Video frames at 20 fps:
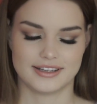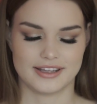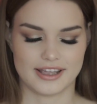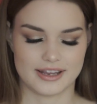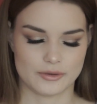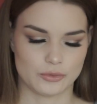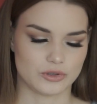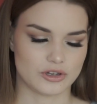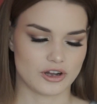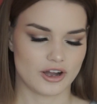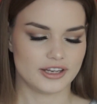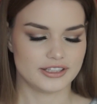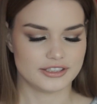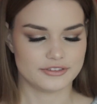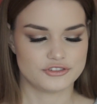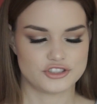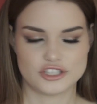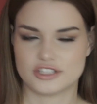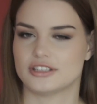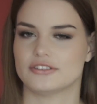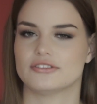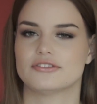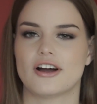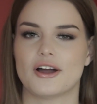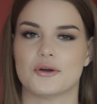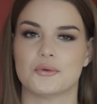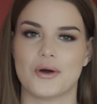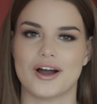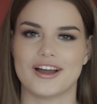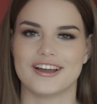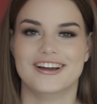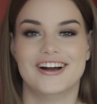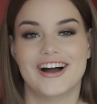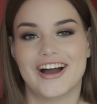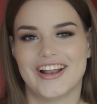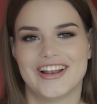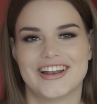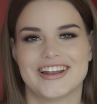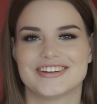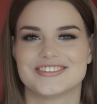it will kind of justify why
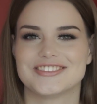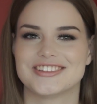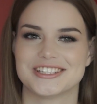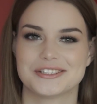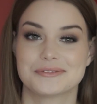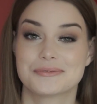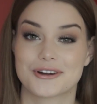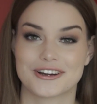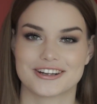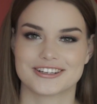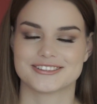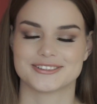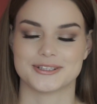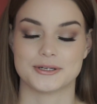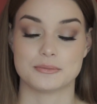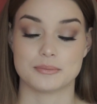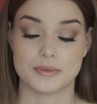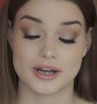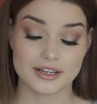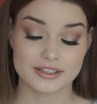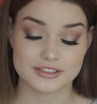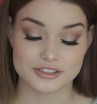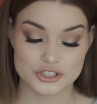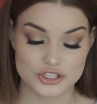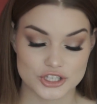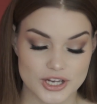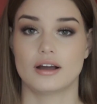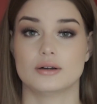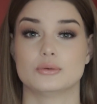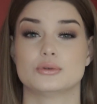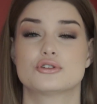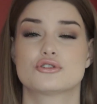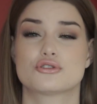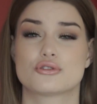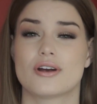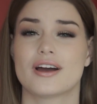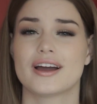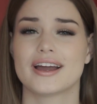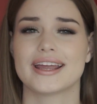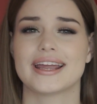I love these products so much. I will
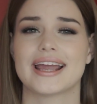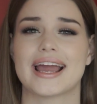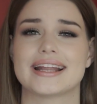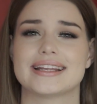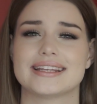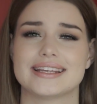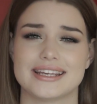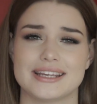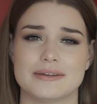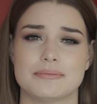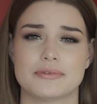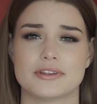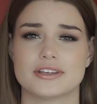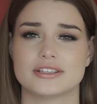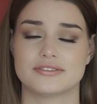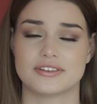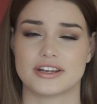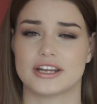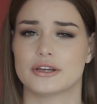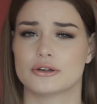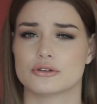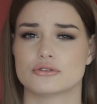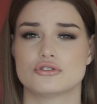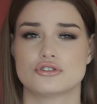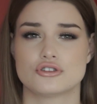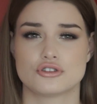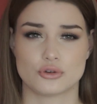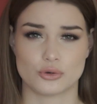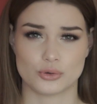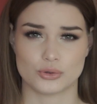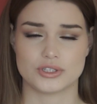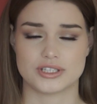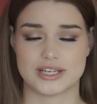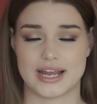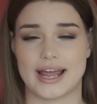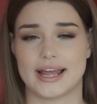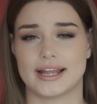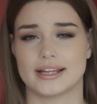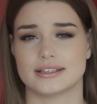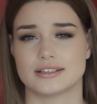try and keep this video short
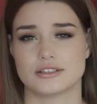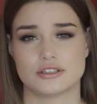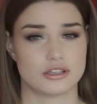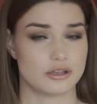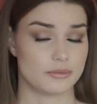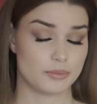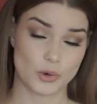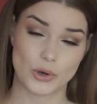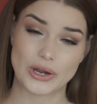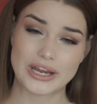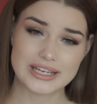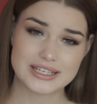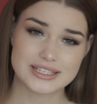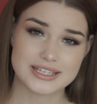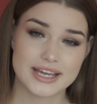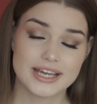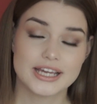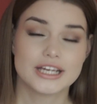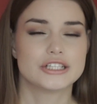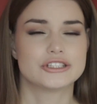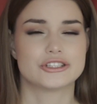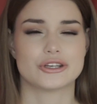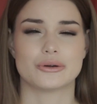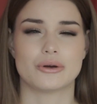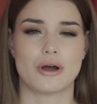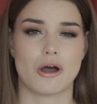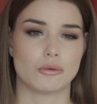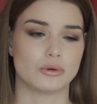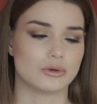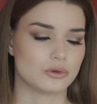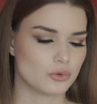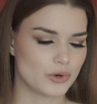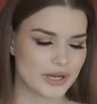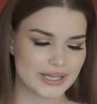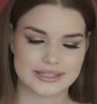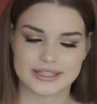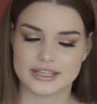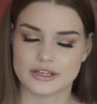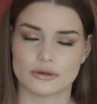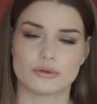and to the point, so I will
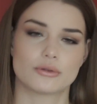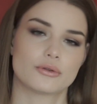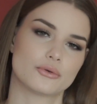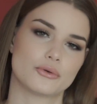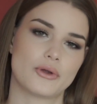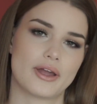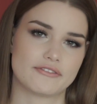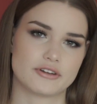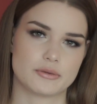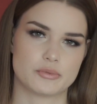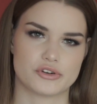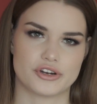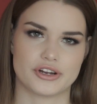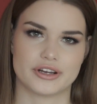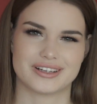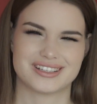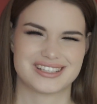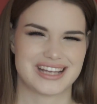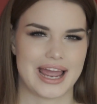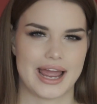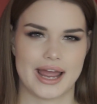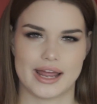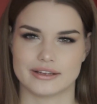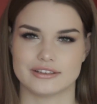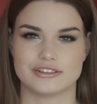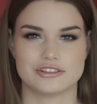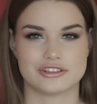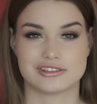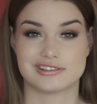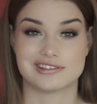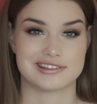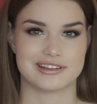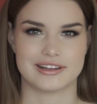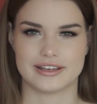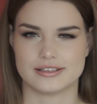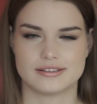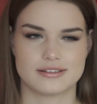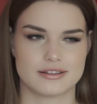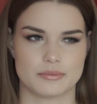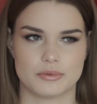quickly go through every product and just
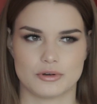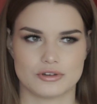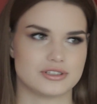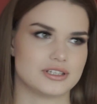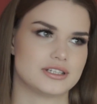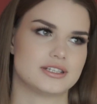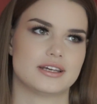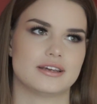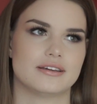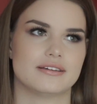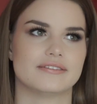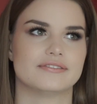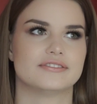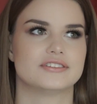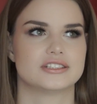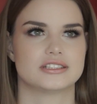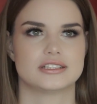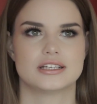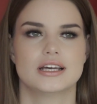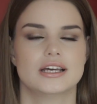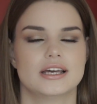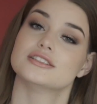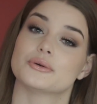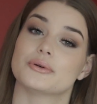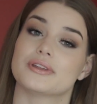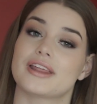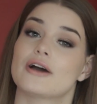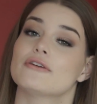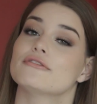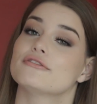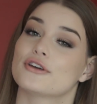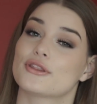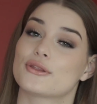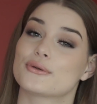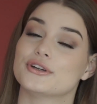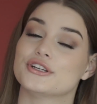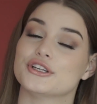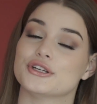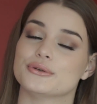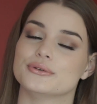list the positives. So without
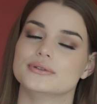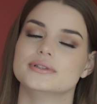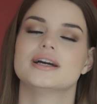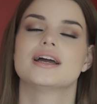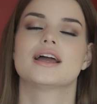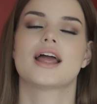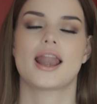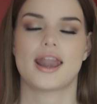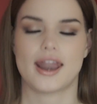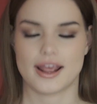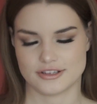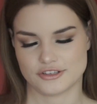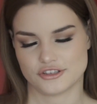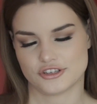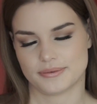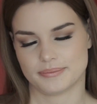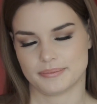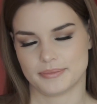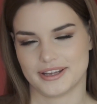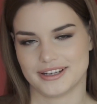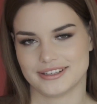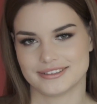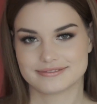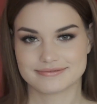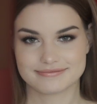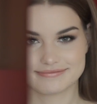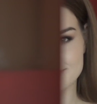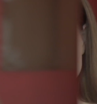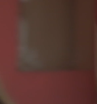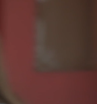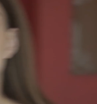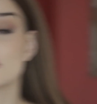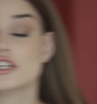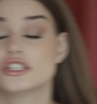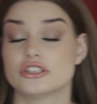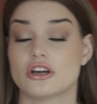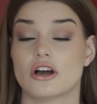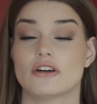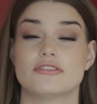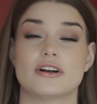further ado, let's jump in. So
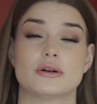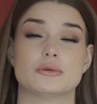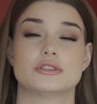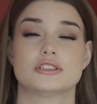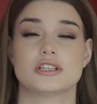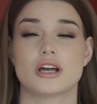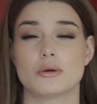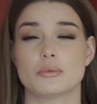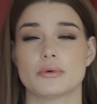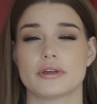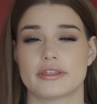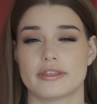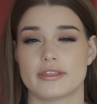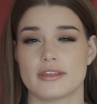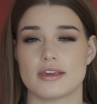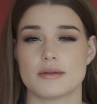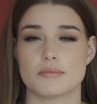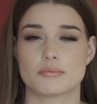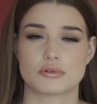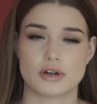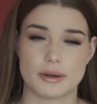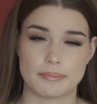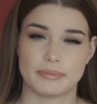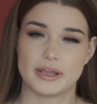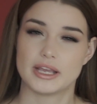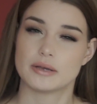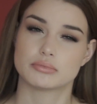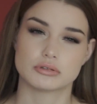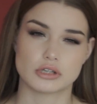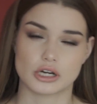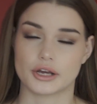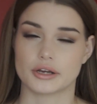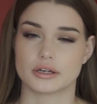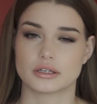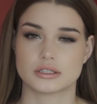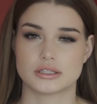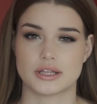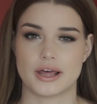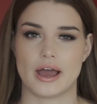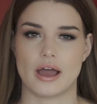first off, I will start with the prepping
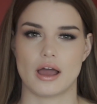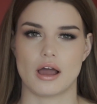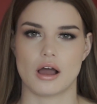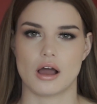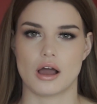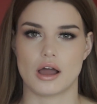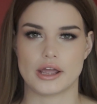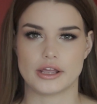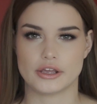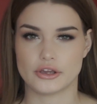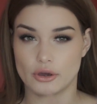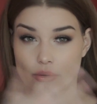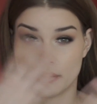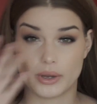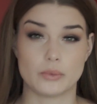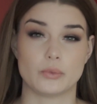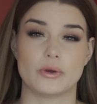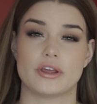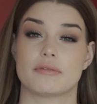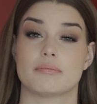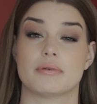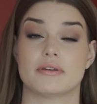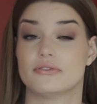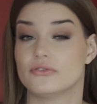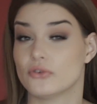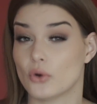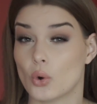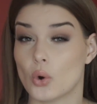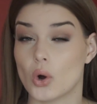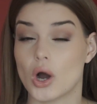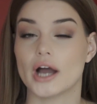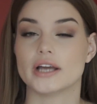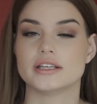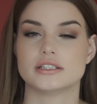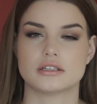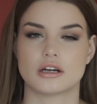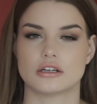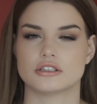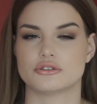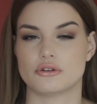products that I go in with before I
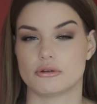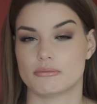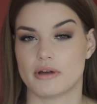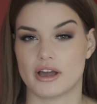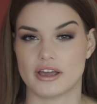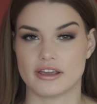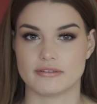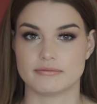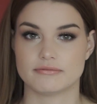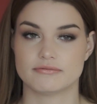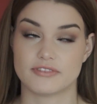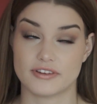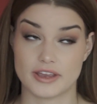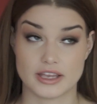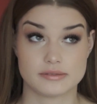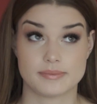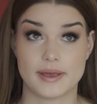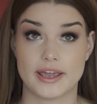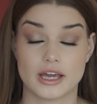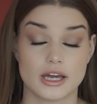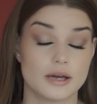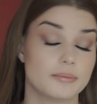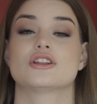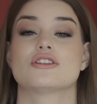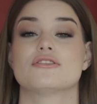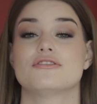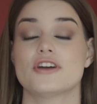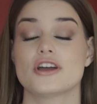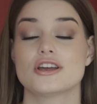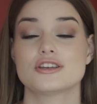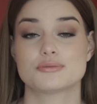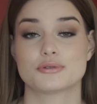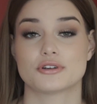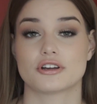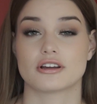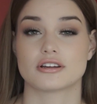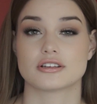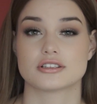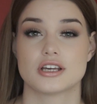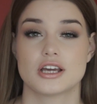start doing my face makeup. So the first
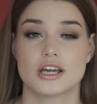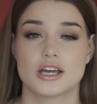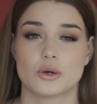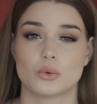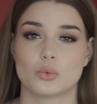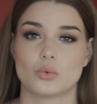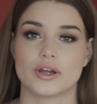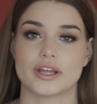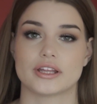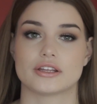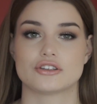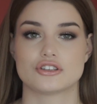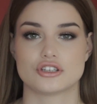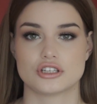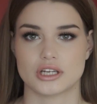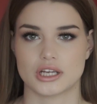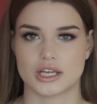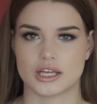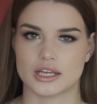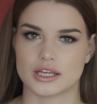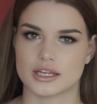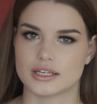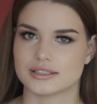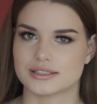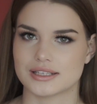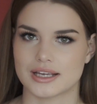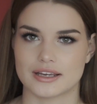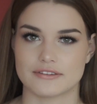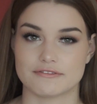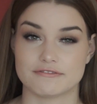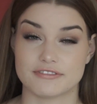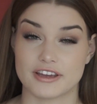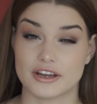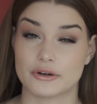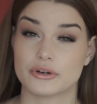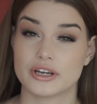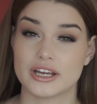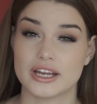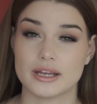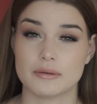product, which is a
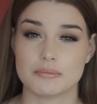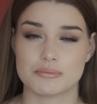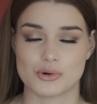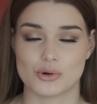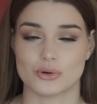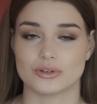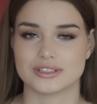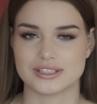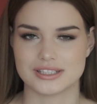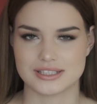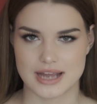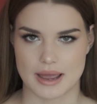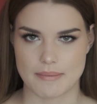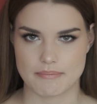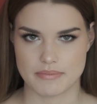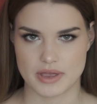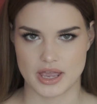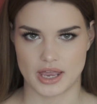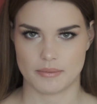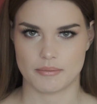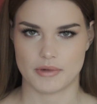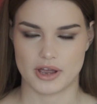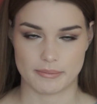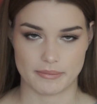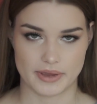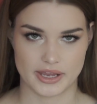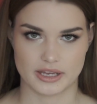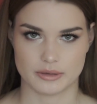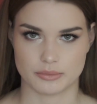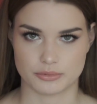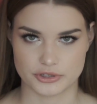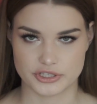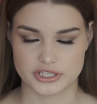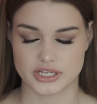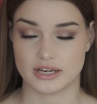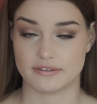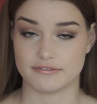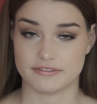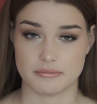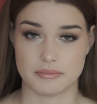very important step in my makeup
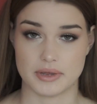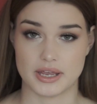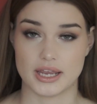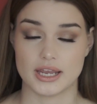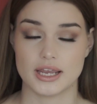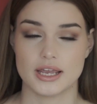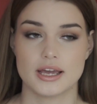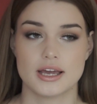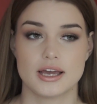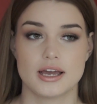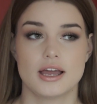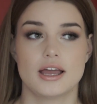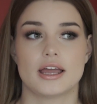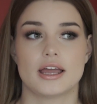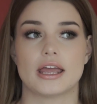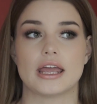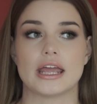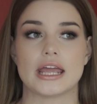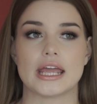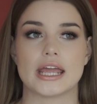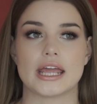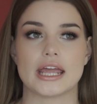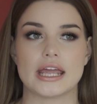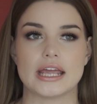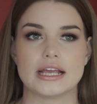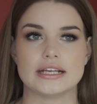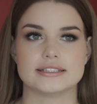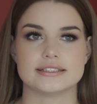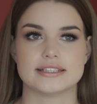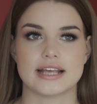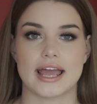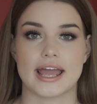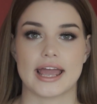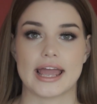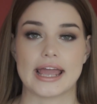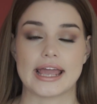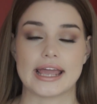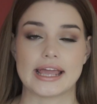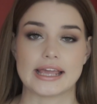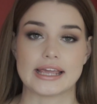routine for me, is
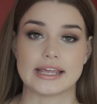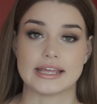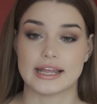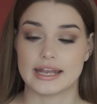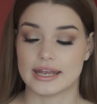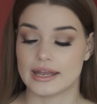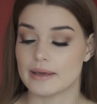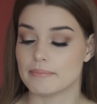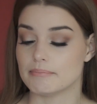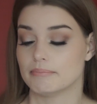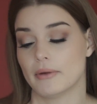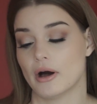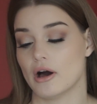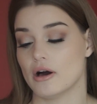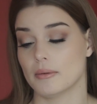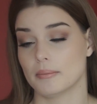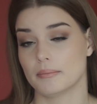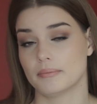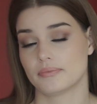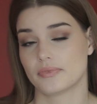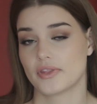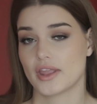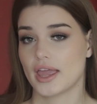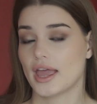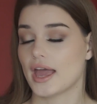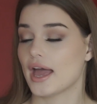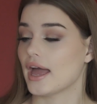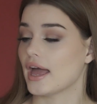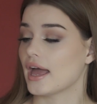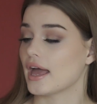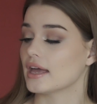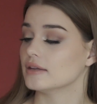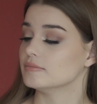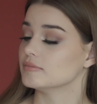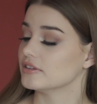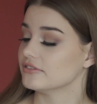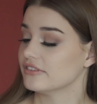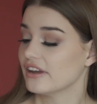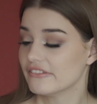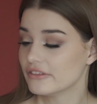a lip balm. And
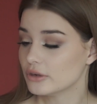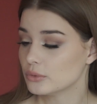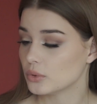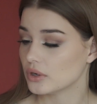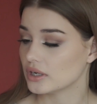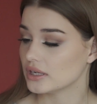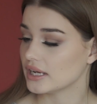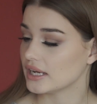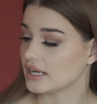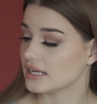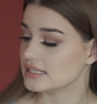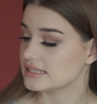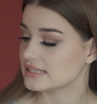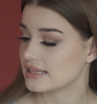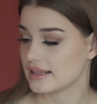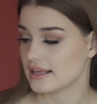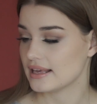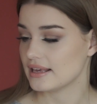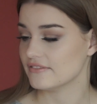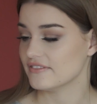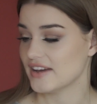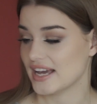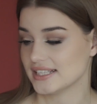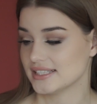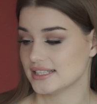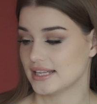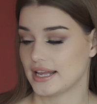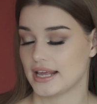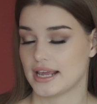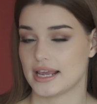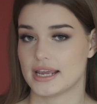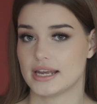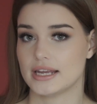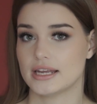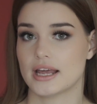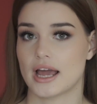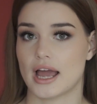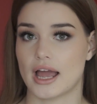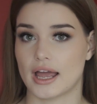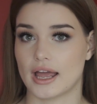my favorite one is the
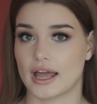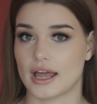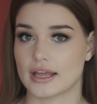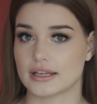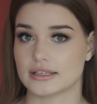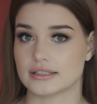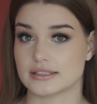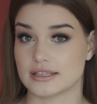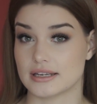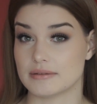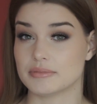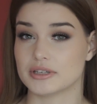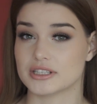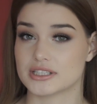Vaseline, and in